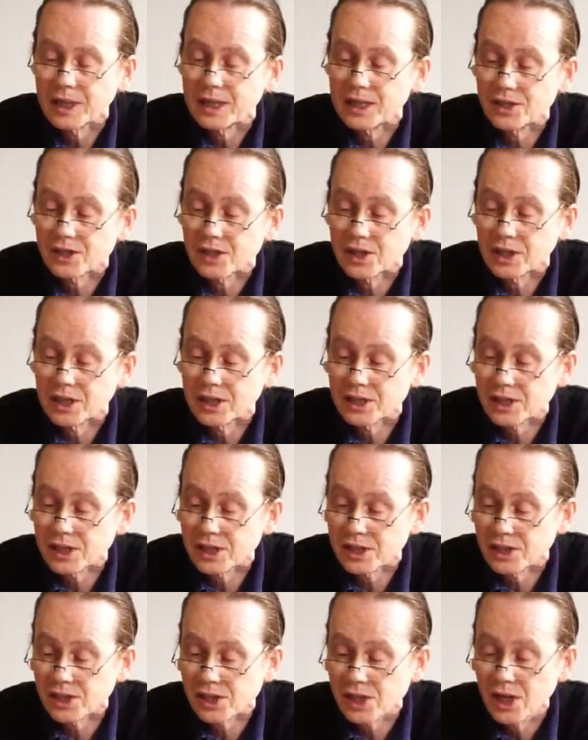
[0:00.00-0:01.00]
is that this
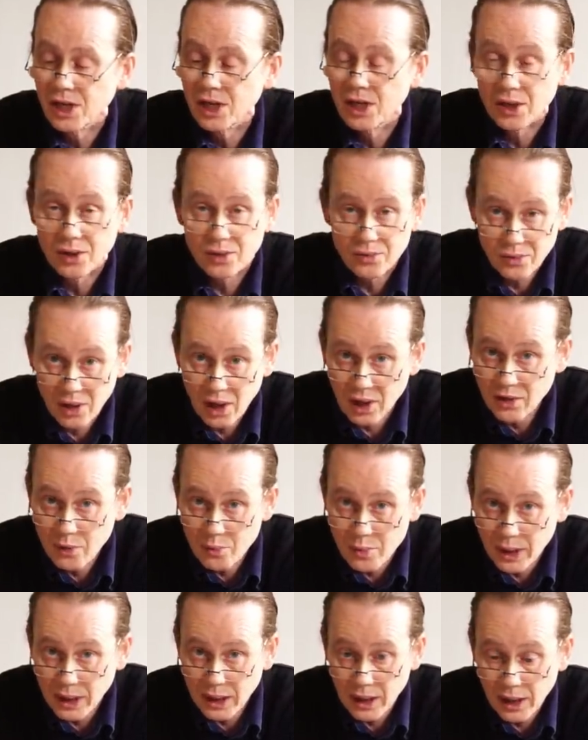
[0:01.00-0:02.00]
is rather
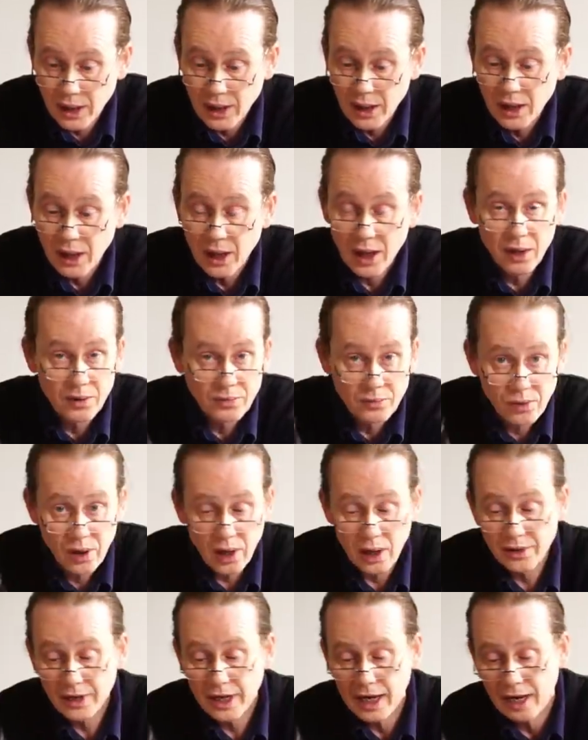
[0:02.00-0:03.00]
bigger and
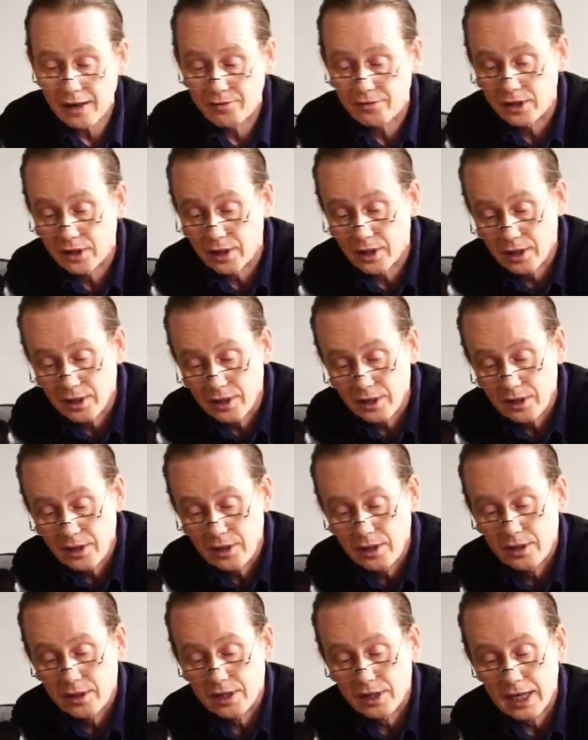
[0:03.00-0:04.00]
rather heavier
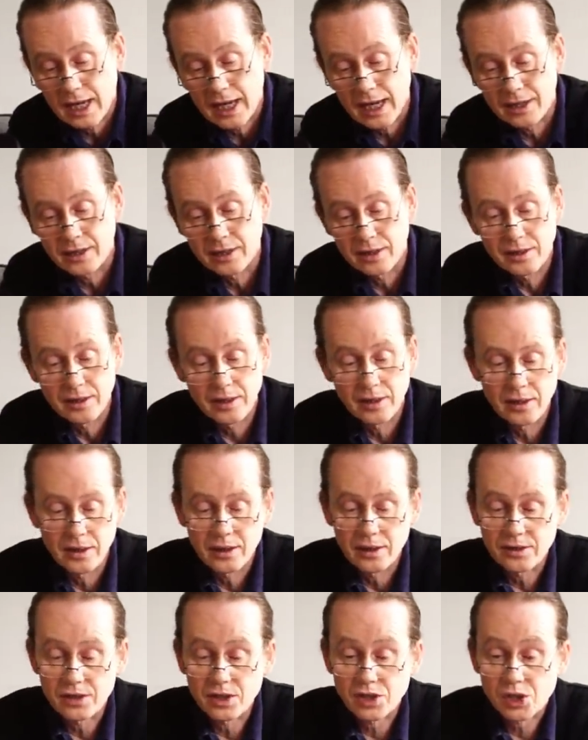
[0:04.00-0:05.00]
than
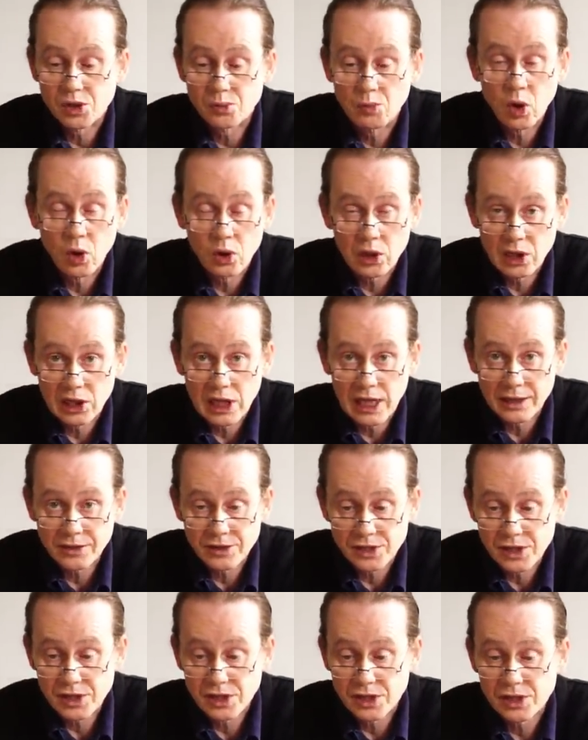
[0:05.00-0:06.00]
the smaller
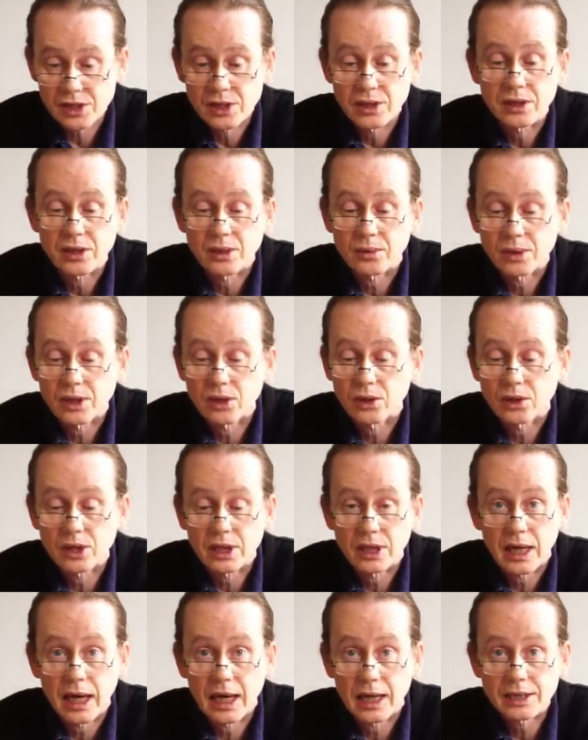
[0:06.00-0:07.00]
lenses that we're
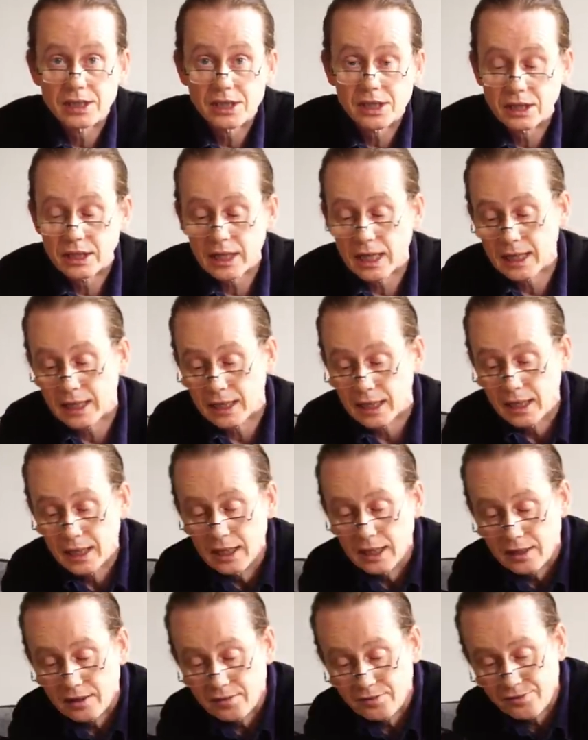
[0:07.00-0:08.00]
looking at today.
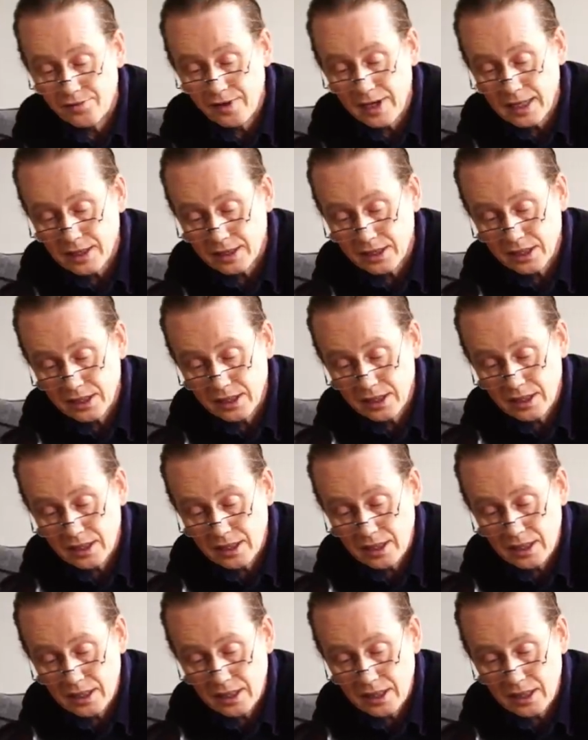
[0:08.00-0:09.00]
In fact,
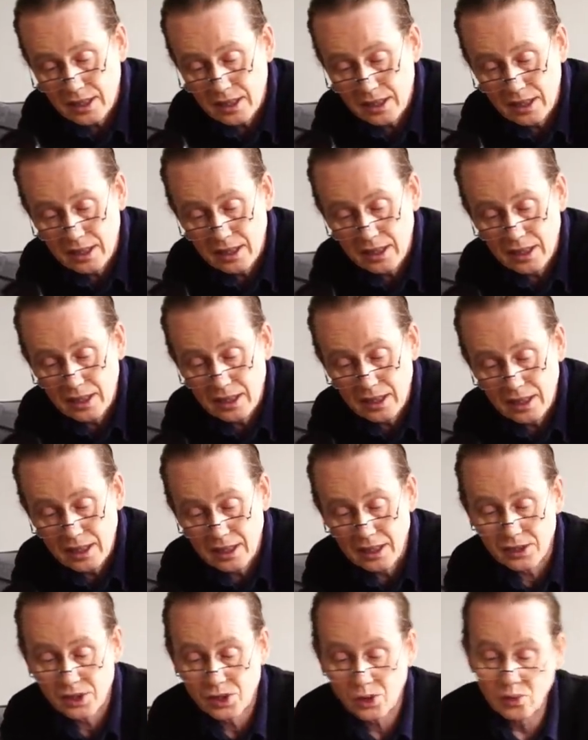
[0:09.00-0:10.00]

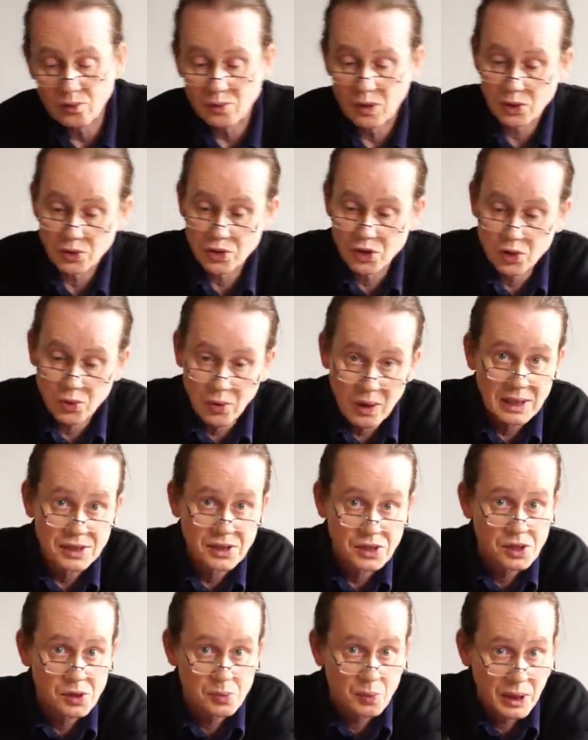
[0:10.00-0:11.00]
it's almost
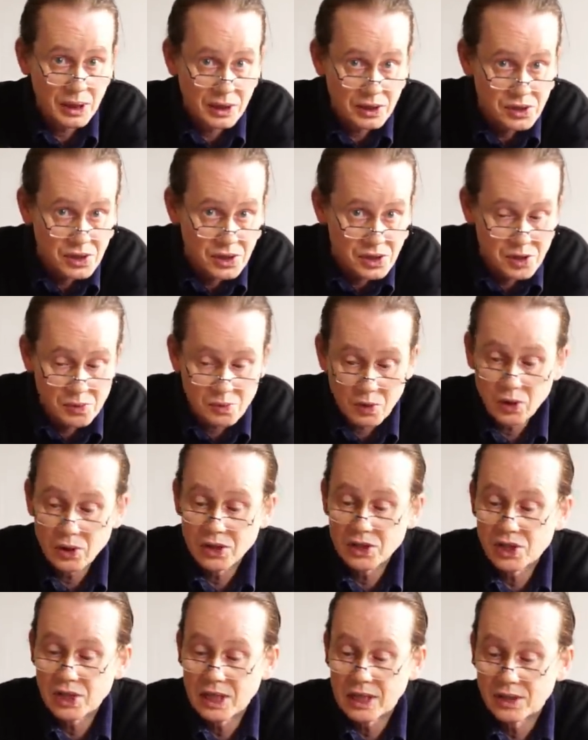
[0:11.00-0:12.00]
twice as big as the
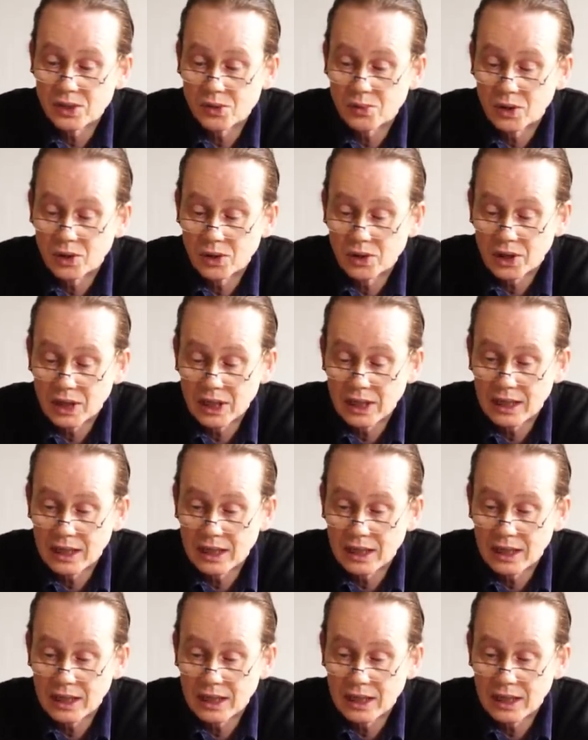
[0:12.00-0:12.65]
smallest lens we're looking